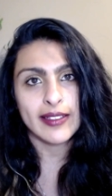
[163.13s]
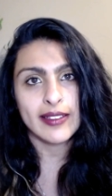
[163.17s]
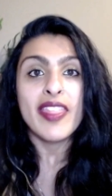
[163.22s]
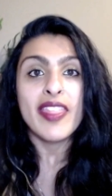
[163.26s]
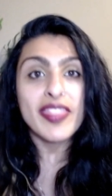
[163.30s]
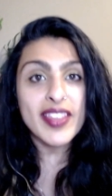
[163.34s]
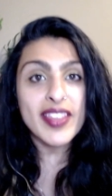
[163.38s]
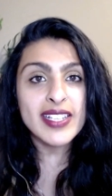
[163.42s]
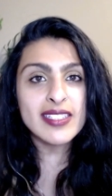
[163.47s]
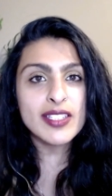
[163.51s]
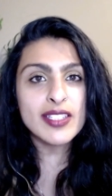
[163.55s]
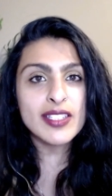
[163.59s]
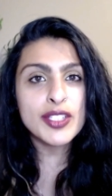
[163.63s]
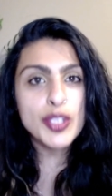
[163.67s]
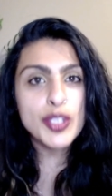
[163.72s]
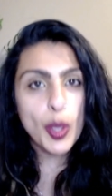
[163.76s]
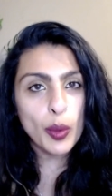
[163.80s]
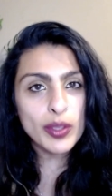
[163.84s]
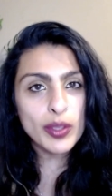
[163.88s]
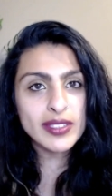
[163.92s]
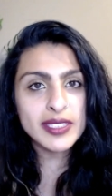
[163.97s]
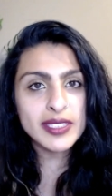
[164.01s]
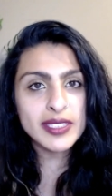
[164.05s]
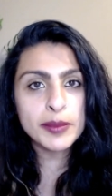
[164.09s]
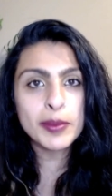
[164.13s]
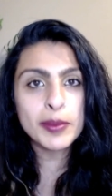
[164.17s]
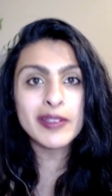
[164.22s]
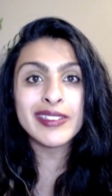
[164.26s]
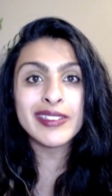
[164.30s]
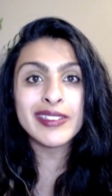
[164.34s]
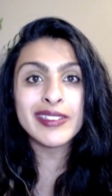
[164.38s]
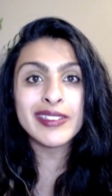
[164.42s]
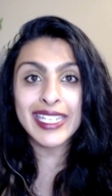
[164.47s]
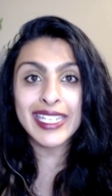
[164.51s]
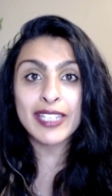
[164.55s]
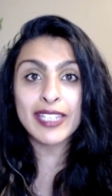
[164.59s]
This noticeable
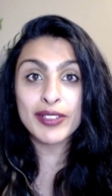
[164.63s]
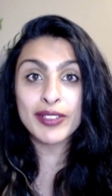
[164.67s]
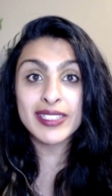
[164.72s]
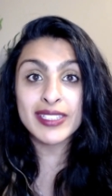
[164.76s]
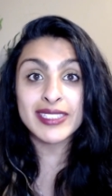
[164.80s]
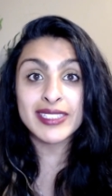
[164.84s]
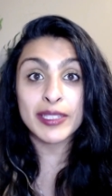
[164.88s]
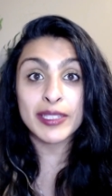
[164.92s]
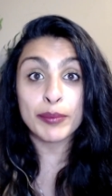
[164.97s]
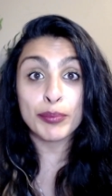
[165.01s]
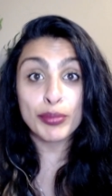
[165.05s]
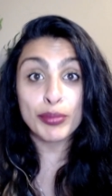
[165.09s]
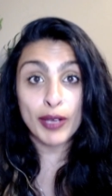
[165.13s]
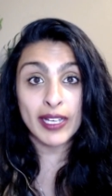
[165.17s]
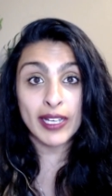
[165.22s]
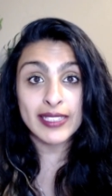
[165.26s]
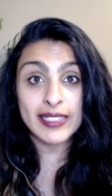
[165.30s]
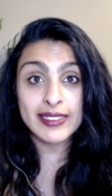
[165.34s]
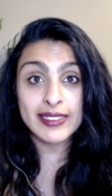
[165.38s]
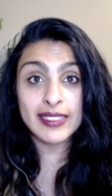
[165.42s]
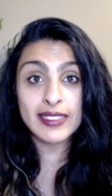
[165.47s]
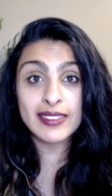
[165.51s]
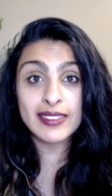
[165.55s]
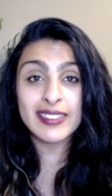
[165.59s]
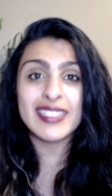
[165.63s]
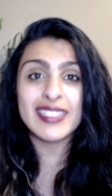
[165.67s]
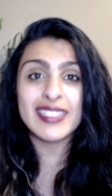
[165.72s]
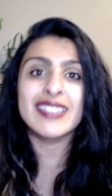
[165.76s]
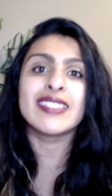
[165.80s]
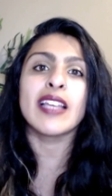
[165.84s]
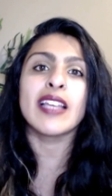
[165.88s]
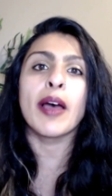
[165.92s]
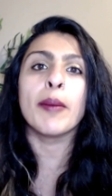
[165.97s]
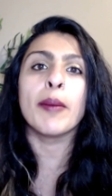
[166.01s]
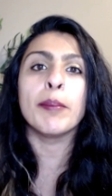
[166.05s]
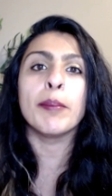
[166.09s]
decrease in prices is
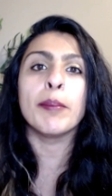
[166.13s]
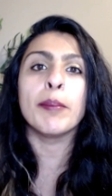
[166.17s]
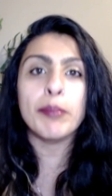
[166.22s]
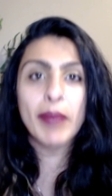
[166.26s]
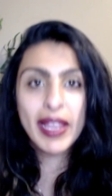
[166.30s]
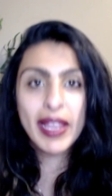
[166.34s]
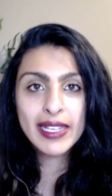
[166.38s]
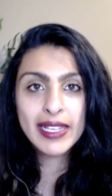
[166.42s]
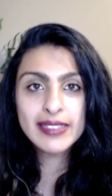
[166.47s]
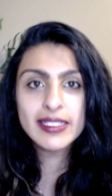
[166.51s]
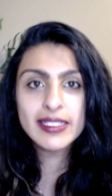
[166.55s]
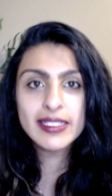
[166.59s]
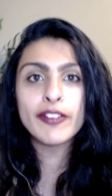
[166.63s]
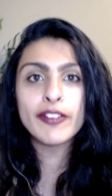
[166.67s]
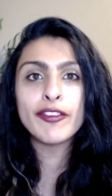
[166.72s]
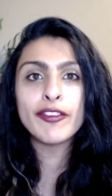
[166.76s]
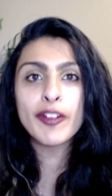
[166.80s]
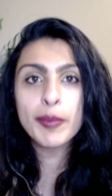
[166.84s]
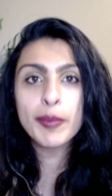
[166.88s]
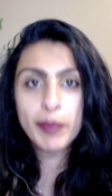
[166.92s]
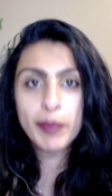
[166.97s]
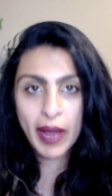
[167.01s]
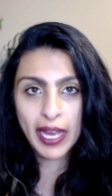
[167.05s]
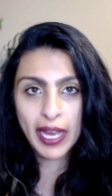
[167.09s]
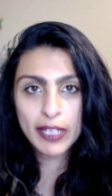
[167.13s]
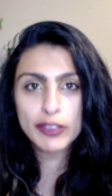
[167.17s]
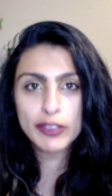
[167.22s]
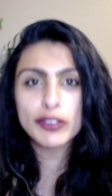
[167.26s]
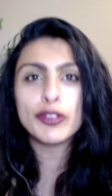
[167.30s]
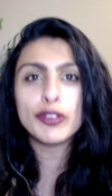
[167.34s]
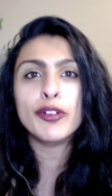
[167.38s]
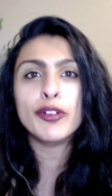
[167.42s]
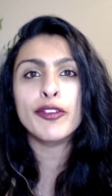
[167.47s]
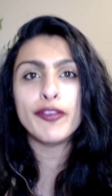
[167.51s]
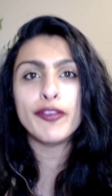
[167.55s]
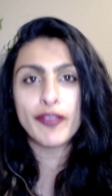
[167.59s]
amazing for buyers
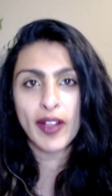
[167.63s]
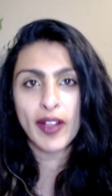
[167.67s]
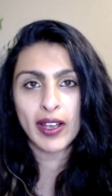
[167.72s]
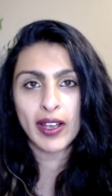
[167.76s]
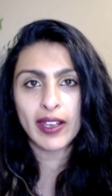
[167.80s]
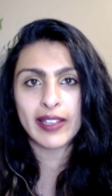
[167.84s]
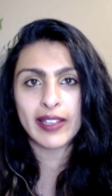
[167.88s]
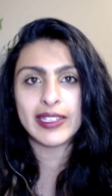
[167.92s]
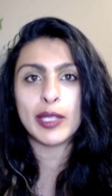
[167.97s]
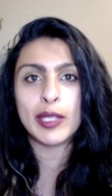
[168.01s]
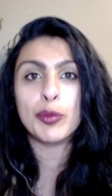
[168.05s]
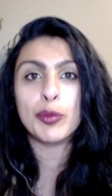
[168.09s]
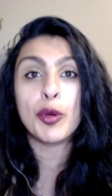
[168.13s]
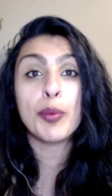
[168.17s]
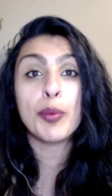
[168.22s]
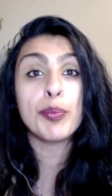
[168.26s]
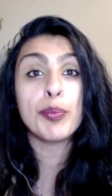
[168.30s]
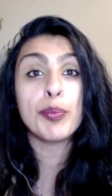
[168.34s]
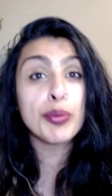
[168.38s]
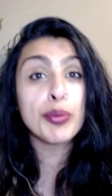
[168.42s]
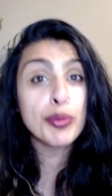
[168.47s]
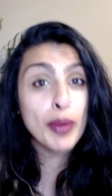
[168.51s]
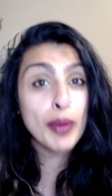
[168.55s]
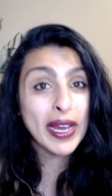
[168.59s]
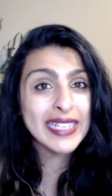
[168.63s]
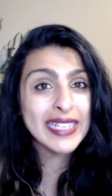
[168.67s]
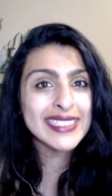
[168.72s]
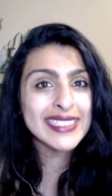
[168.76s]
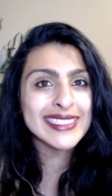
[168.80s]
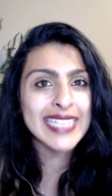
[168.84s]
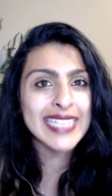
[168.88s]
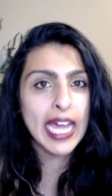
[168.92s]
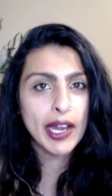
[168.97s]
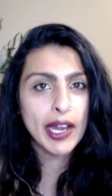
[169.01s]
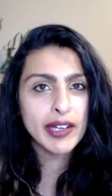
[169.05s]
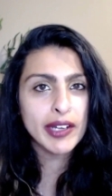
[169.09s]
who felt like they were
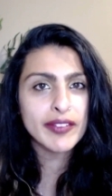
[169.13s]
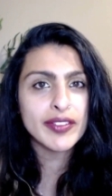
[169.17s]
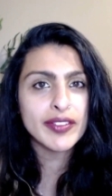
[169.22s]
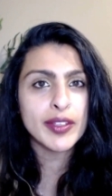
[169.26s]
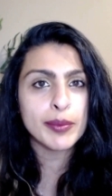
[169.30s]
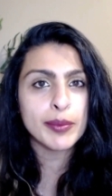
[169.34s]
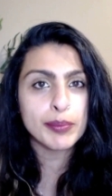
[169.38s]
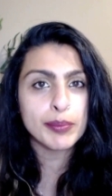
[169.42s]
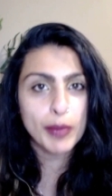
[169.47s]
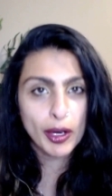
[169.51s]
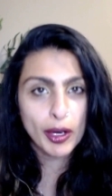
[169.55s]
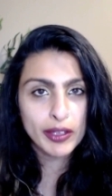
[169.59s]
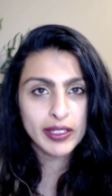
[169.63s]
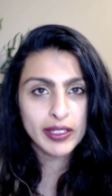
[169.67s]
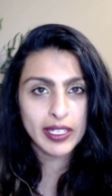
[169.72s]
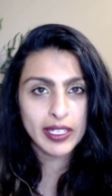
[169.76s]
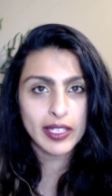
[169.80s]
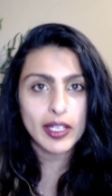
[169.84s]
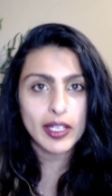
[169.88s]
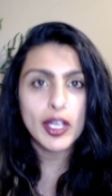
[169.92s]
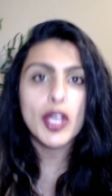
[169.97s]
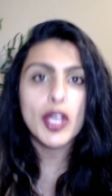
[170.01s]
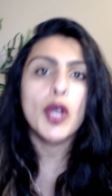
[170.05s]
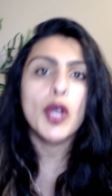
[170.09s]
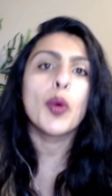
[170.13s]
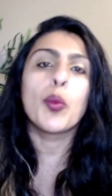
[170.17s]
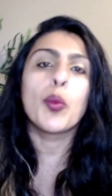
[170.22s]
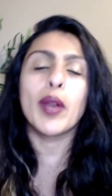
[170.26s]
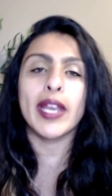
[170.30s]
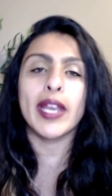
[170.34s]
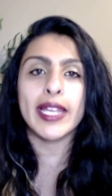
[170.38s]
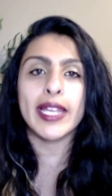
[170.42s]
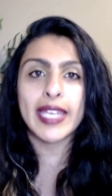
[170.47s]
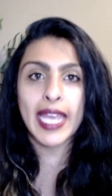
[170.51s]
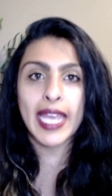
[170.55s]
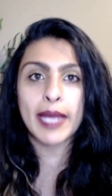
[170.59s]
priced out of the market when
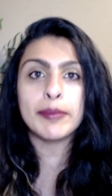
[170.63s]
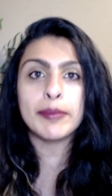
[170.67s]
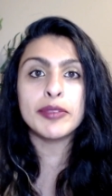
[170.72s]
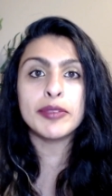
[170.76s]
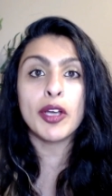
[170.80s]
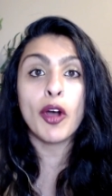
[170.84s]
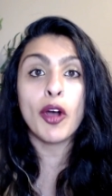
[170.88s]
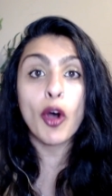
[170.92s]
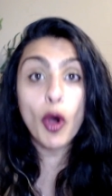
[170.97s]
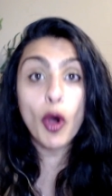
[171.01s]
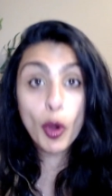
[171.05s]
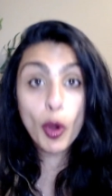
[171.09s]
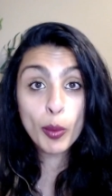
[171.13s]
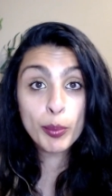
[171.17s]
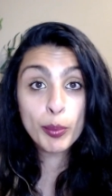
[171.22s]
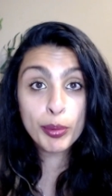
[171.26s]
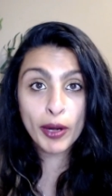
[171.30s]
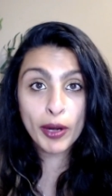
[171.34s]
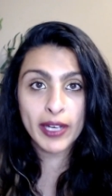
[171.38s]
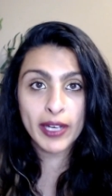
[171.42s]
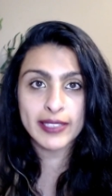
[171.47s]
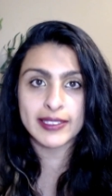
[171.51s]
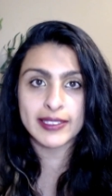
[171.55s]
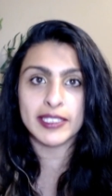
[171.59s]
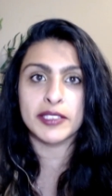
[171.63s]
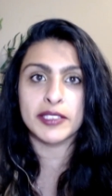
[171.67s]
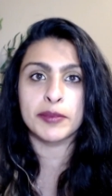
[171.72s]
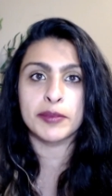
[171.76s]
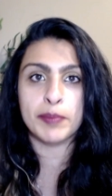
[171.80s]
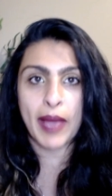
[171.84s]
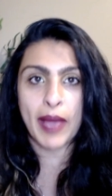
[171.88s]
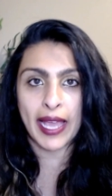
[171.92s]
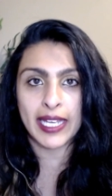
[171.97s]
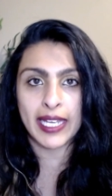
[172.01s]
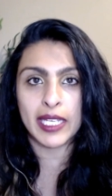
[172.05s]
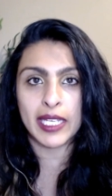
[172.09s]
it came to home prices
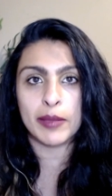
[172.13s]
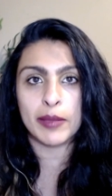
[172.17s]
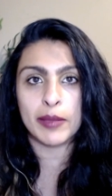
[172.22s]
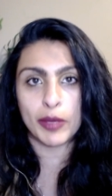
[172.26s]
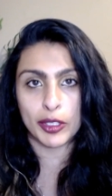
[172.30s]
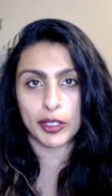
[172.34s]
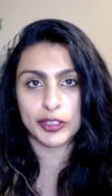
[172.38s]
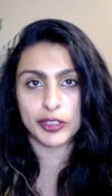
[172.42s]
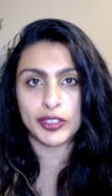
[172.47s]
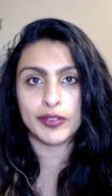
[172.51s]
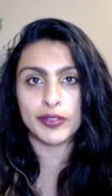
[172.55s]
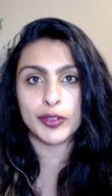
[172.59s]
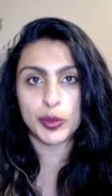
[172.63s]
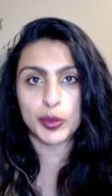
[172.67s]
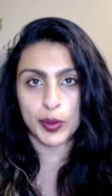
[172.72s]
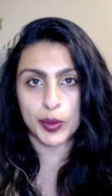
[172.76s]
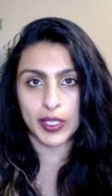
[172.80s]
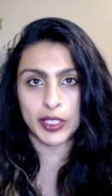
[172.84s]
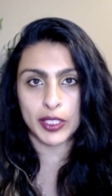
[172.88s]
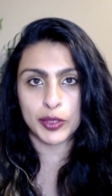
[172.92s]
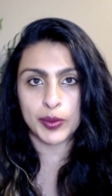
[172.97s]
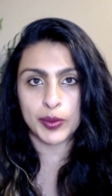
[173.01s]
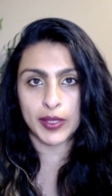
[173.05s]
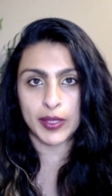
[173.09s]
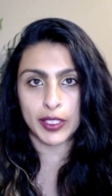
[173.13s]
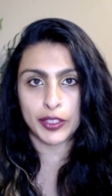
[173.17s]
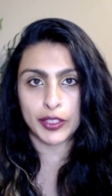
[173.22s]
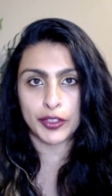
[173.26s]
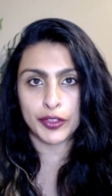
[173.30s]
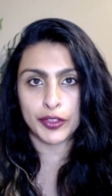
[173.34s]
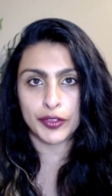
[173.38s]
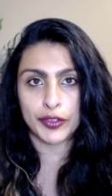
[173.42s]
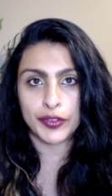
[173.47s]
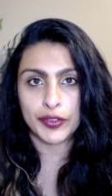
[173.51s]
back in March of twenty twenty-two.